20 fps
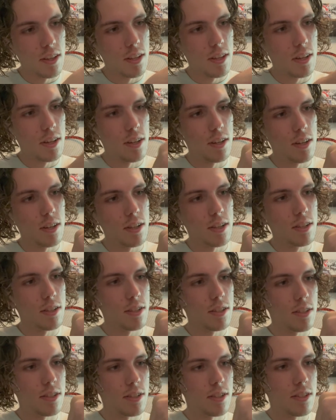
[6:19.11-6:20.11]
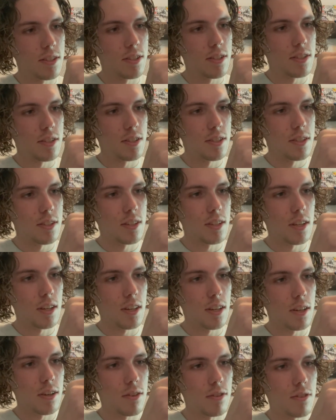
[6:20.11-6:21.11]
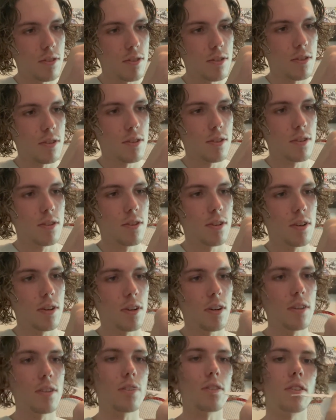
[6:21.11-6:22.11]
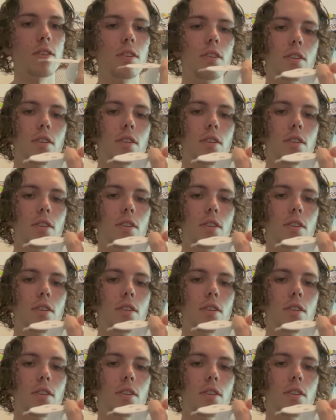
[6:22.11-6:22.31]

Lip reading: then stick it on under.